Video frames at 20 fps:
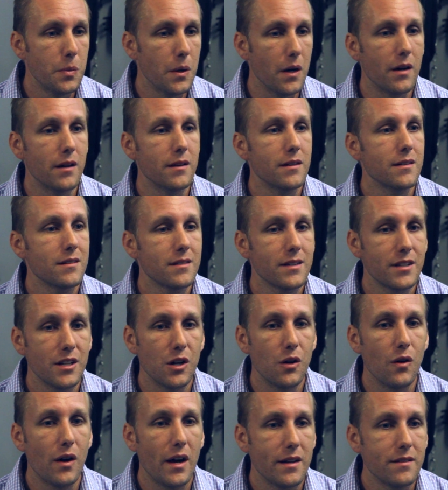but
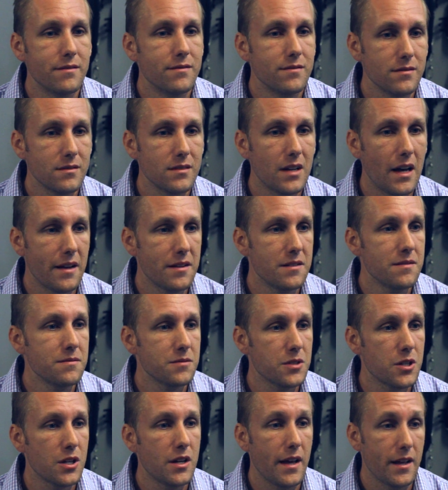I
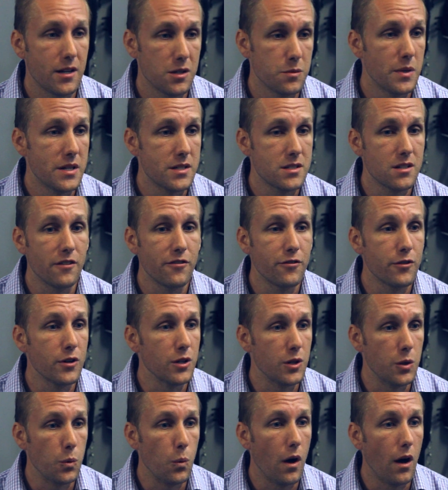could handle myself
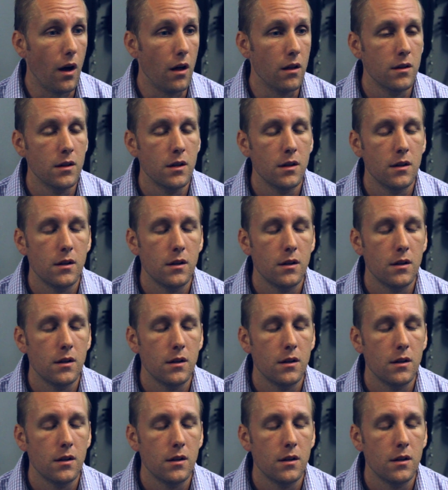fairly well.